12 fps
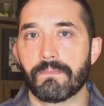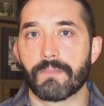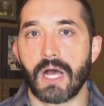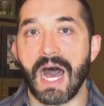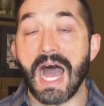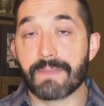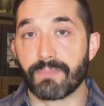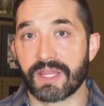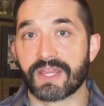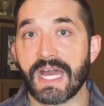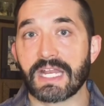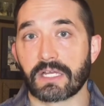
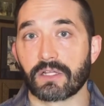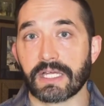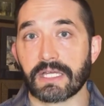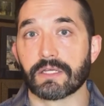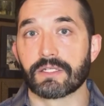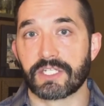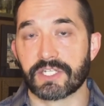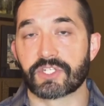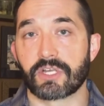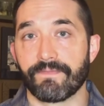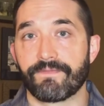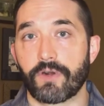hypothetically
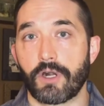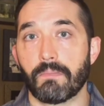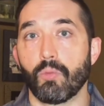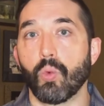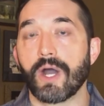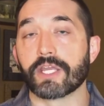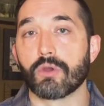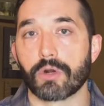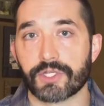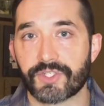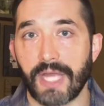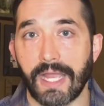disconfirm what you're
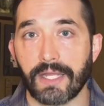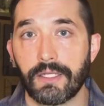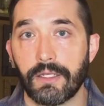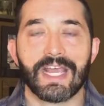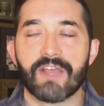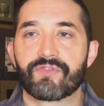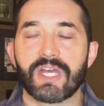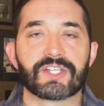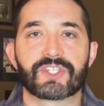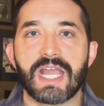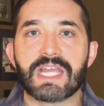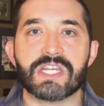saying? If they
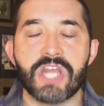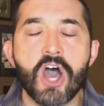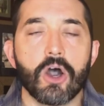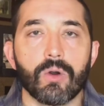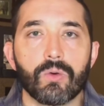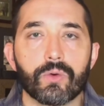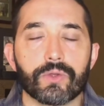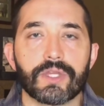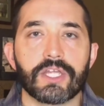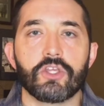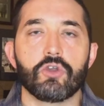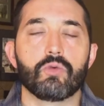say no,
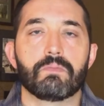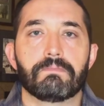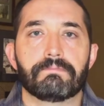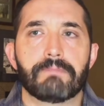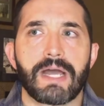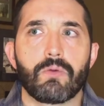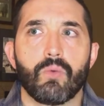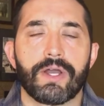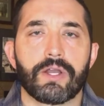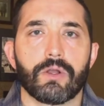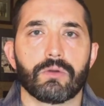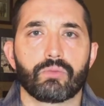then you might
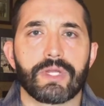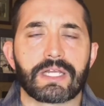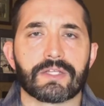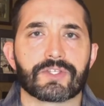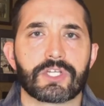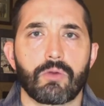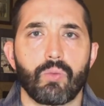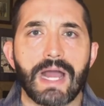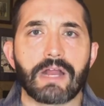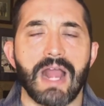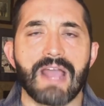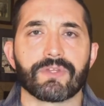want to reconsider why
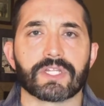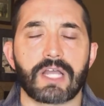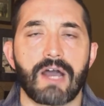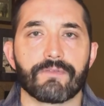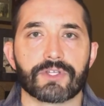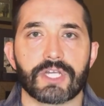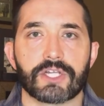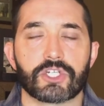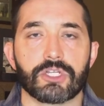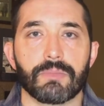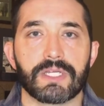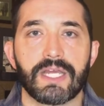you're having the
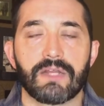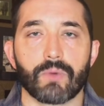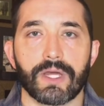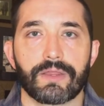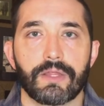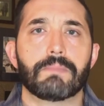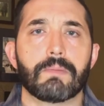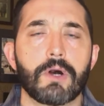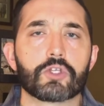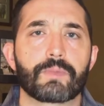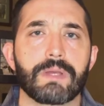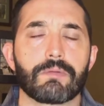conversation to begin with. But
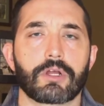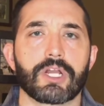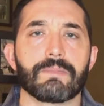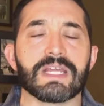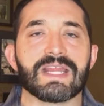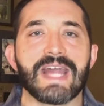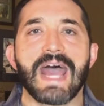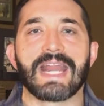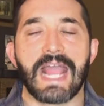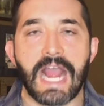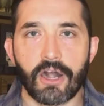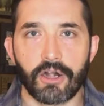most people are going to be
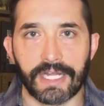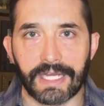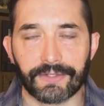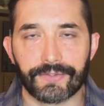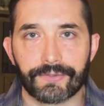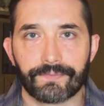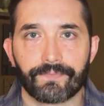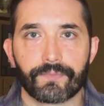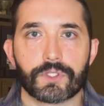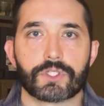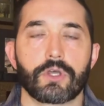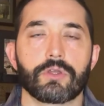that arrogant.
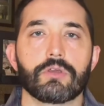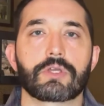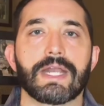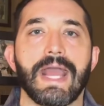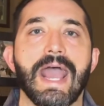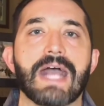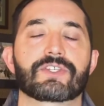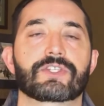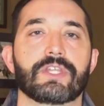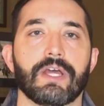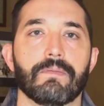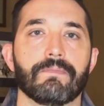So you can ask
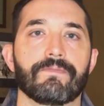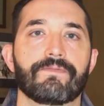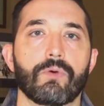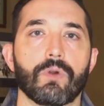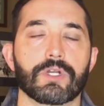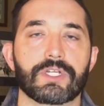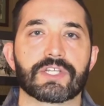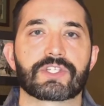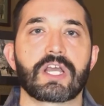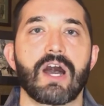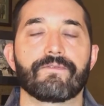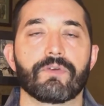them for
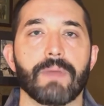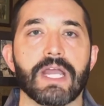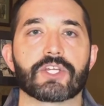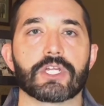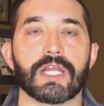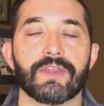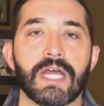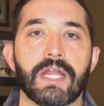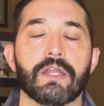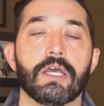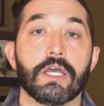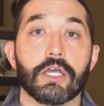disconfirmation, and
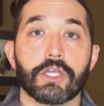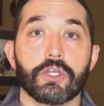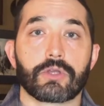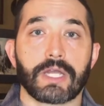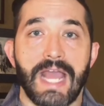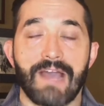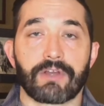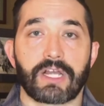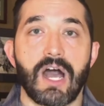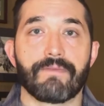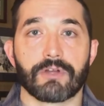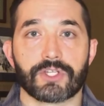then you can have a
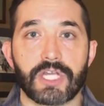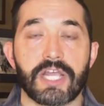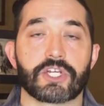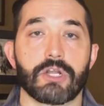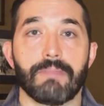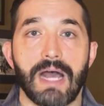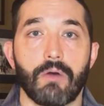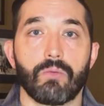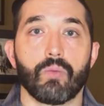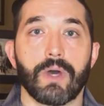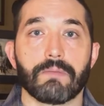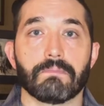conversation about
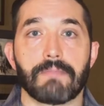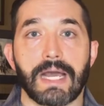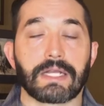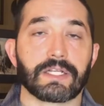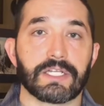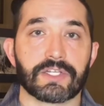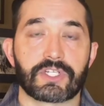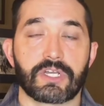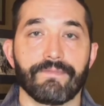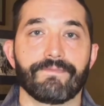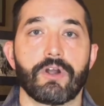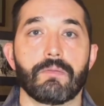what might
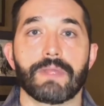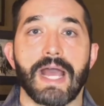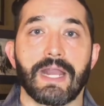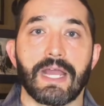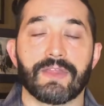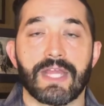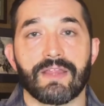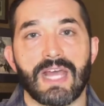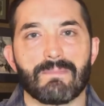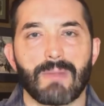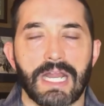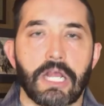disconfirm that, and then
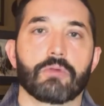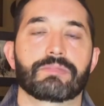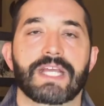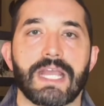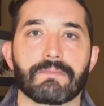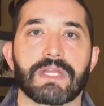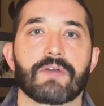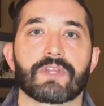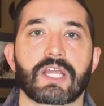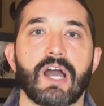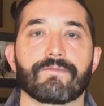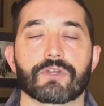that might help tamp down the
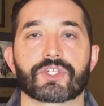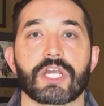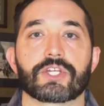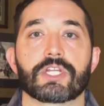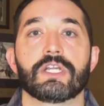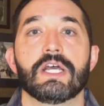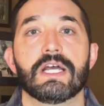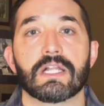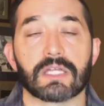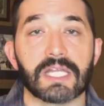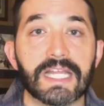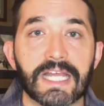conversation,
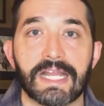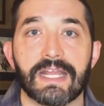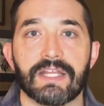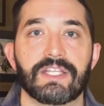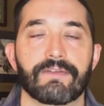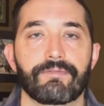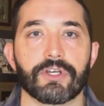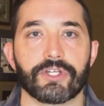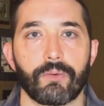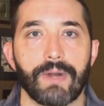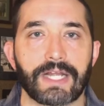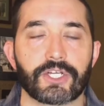lead it in a different
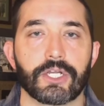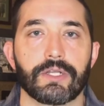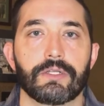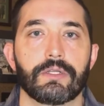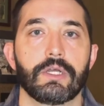direction,